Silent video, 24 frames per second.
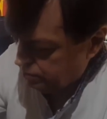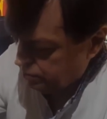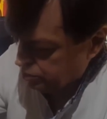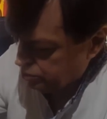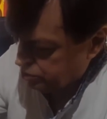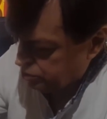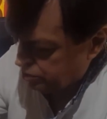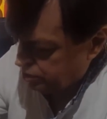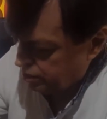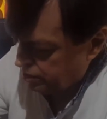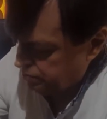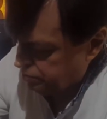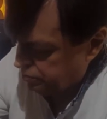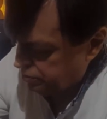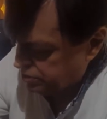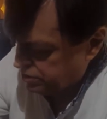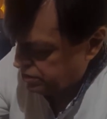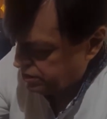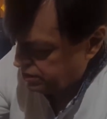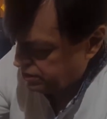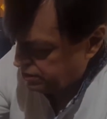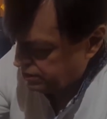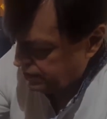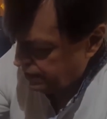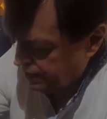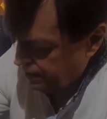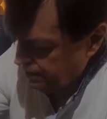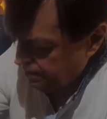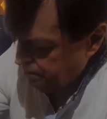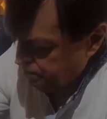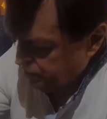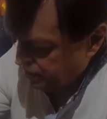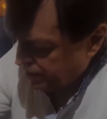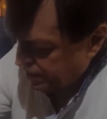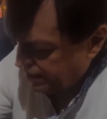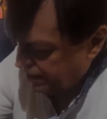motor impulses,
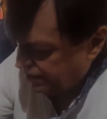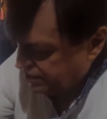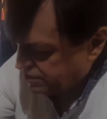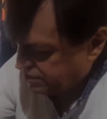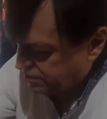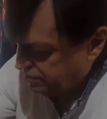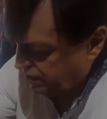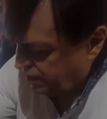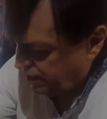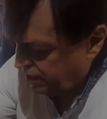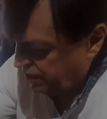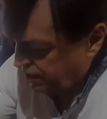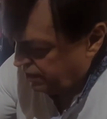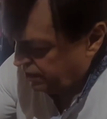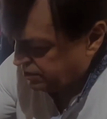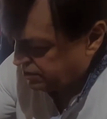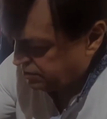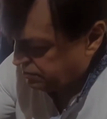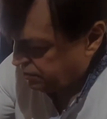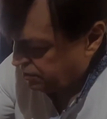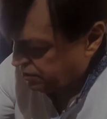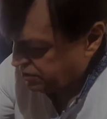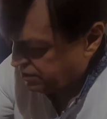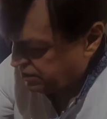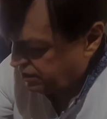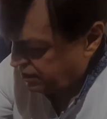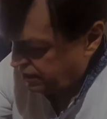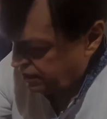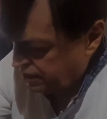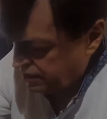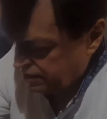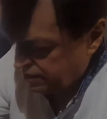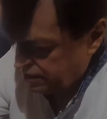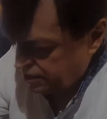as well as fostering